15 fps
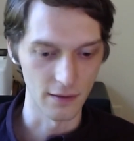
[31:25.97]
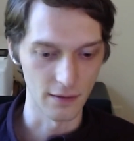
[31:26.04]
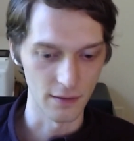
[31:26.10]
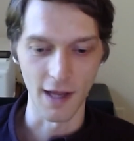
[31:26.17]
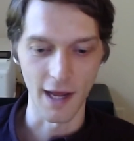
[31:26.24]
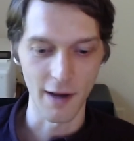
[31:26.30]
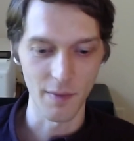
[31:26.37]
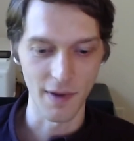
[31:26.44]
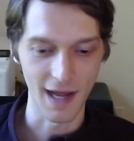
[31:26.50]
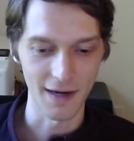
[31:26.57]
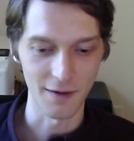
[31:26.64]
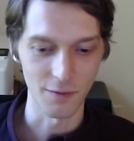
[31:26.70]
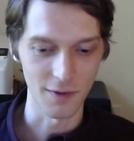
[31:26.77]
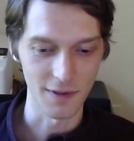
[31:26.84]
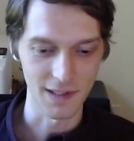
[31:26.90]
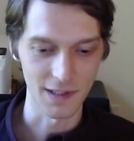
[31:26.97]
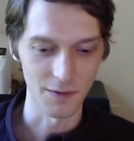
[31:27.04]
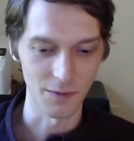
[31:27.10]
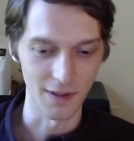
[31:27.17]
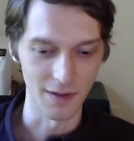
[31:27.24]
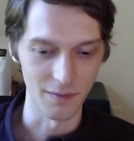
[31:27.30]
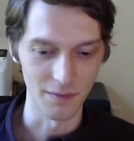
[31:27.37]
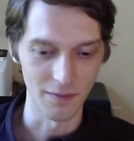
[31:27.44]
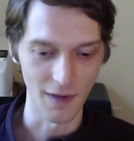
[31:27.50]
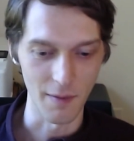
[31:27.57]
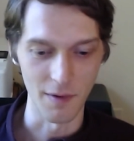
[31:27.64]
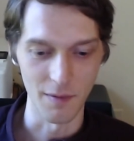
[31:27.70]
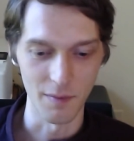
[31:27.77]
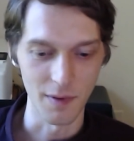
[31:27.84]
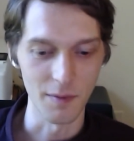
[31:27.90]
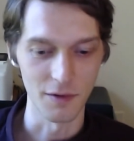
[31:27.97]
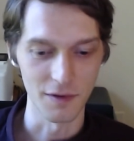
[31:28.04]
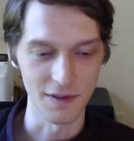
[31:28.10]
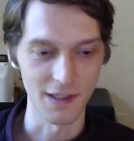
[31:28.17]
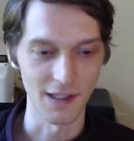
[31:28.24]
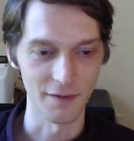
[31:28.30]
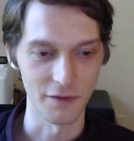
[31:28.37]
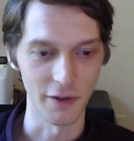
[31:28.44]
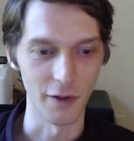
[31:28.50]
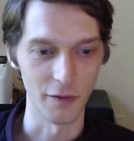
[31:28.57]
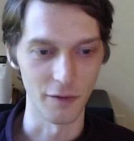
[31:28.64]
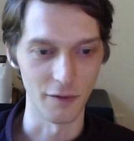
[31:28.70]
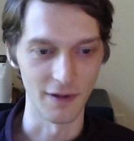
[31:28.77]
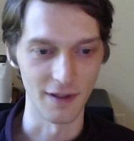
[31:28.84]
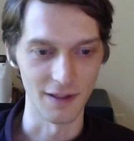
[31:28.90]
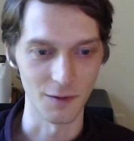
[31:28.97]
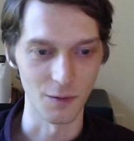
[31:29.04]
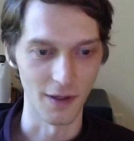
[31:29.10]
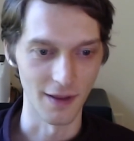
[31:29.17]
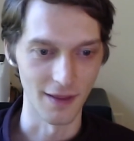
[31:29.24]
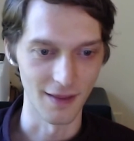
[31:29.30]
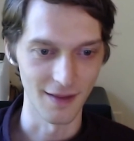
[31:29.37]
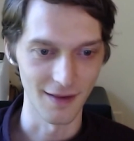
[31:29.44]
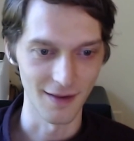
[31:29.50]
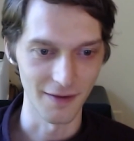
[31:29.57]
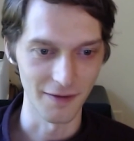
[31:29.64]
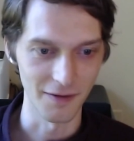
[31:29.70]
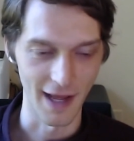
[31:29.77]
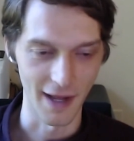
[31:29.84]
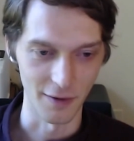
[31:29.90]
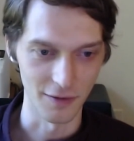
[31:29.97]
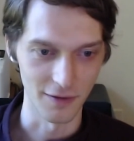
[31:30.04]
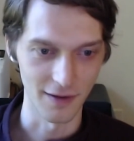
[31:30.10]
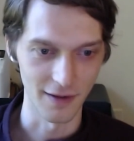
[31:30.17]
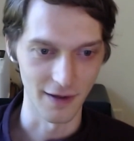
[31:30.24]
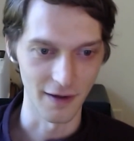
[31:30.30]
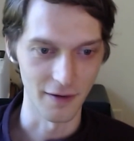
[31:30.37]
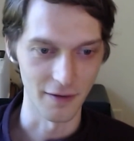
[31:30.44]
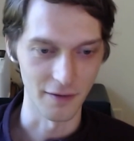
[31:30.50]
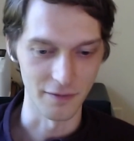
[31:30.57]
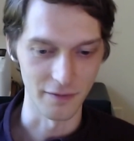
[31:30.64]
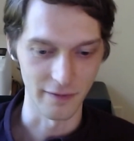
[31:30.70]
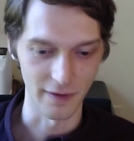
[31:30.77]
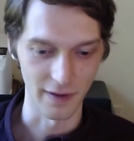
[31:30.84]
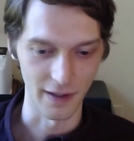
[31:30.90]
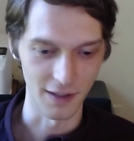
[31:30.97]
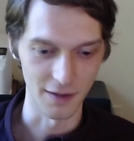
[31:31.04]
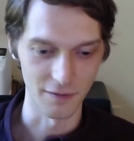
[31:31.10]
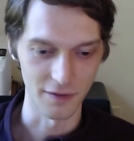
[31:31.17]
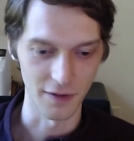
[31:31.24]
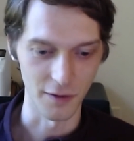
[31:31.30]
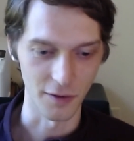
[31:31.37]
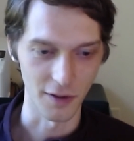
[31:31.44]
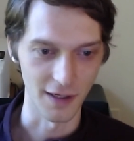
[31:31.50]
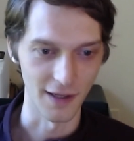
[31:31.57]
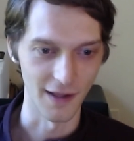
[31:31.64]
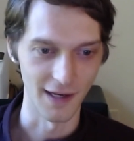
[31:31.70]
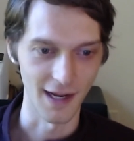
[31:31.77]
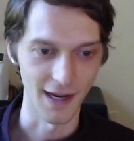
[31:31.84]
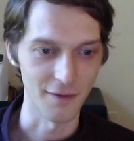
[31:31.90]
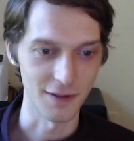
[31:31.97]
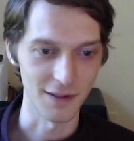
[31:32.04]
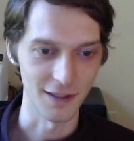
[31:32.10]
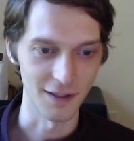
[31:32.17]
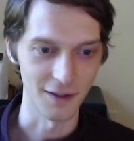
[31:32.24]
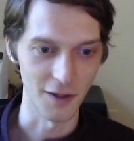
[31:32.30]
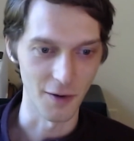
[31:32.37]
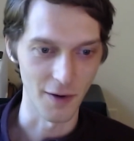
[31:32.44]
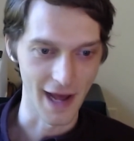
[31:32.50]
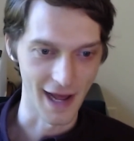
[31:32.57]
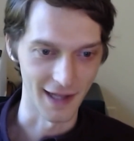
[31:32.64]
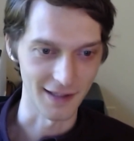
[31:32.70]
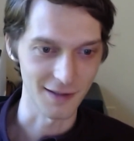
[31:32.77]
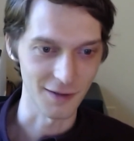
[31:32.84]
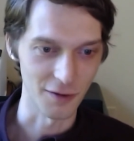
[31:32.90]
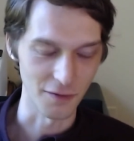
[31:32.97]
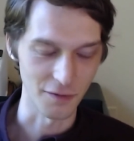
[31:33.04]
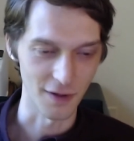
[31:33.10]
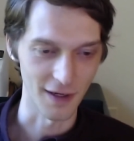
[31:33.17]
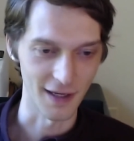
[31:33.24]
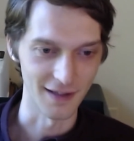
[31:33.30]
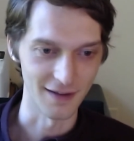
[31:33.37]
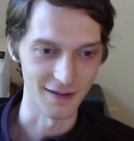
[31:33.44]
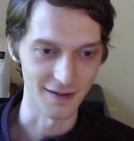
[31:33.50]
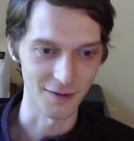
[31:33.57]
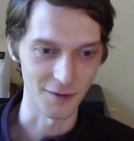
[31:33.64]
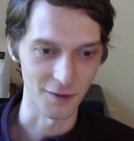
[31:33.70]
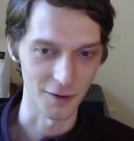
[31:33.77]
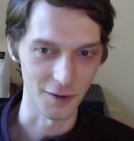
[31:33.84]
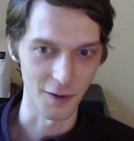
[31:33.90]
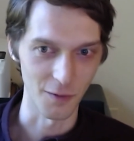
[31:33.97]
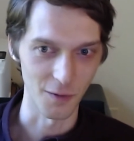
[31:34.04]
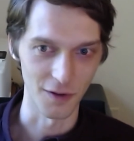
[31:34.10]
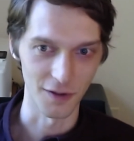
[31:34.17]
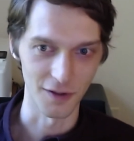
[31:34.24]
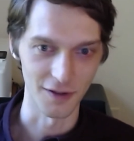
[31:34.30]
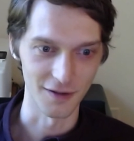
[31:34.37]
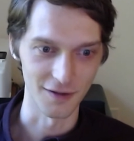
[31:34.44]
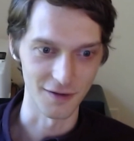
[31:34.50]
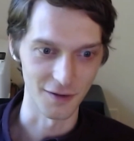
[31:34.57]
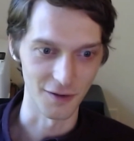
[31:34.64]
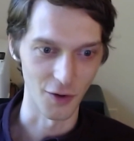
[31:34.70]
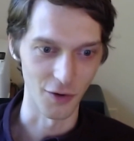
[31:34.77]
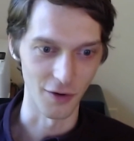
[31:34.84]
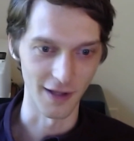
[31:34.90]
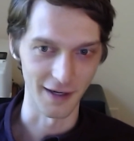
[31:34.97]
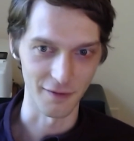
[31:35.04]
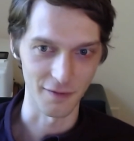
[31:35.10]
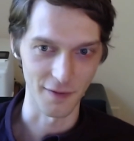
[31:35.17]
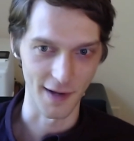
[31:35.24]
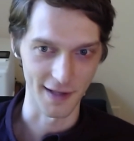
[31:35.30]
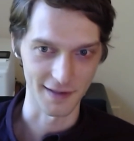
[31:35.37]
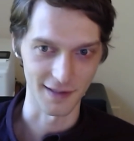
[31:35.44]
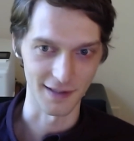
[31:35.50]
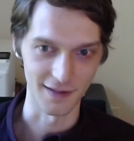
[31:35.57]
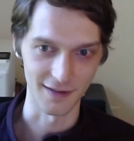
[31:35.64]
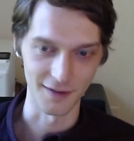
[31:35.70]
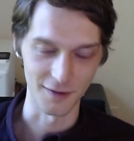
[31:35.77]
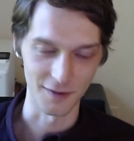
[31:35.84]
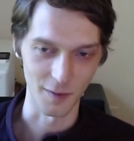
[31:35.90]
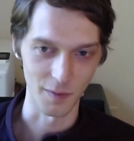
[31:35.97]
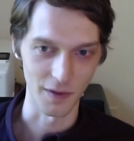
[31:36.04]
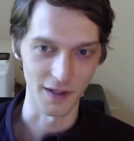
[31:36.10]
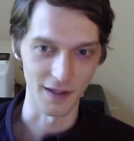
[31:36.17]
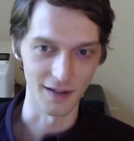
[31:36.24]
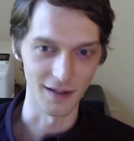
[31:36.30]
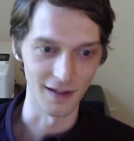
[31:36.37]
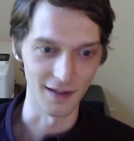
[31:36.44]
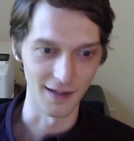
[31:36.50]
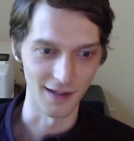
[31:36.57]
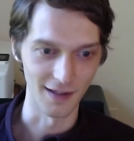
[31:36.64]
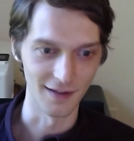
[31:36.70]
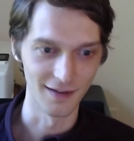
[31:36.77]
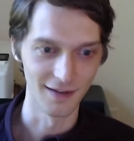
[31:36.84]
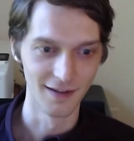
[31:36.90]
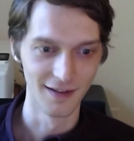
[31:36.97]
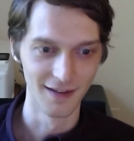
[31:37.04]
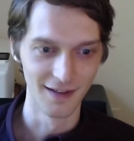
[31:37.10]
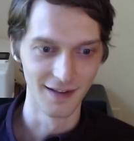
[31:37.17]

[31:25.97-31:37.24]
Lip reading: I mean, how bad was it when, people still have to go through this when run out of some native token and then have to like go ask your friends or coworkers or go to like a faucet or something and get